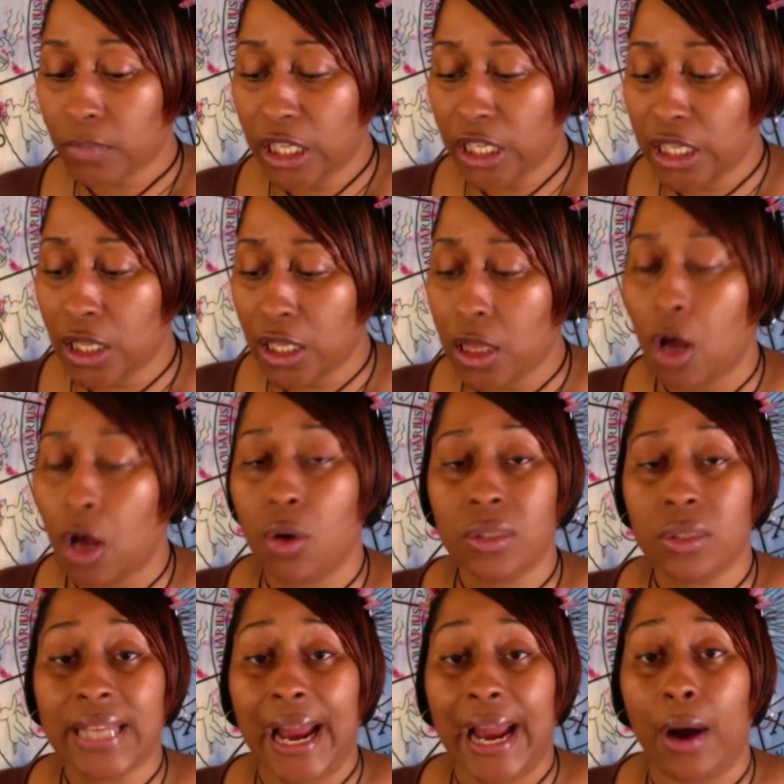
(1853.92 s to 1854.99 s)
and
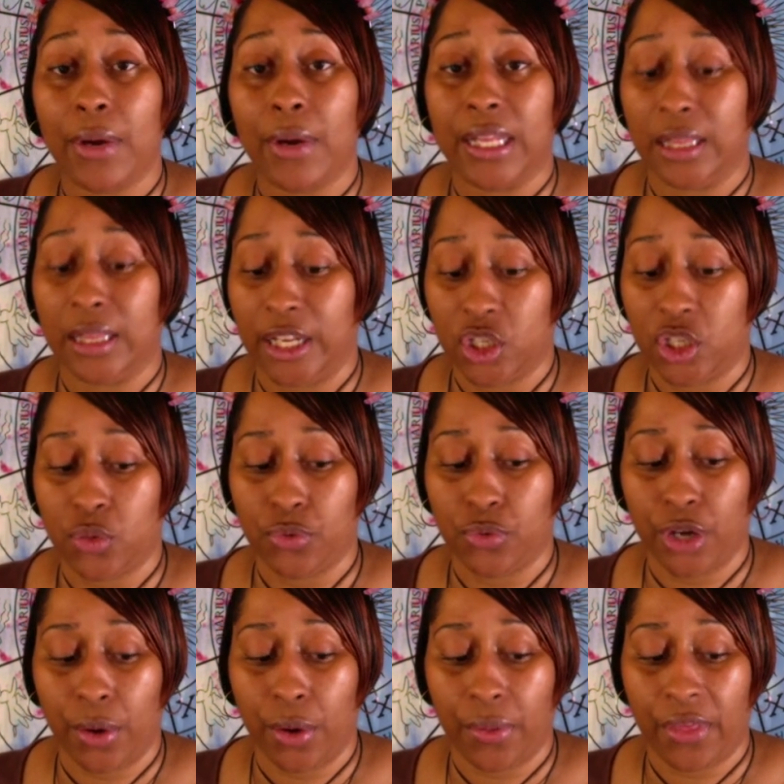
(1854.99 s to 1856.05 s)
close out and let you
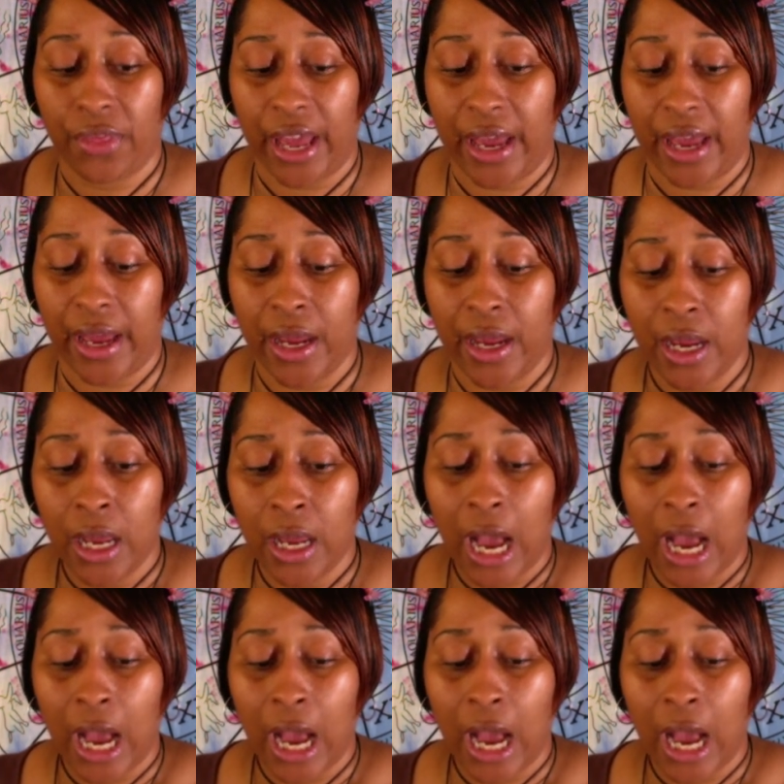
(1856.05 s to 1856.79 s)
know that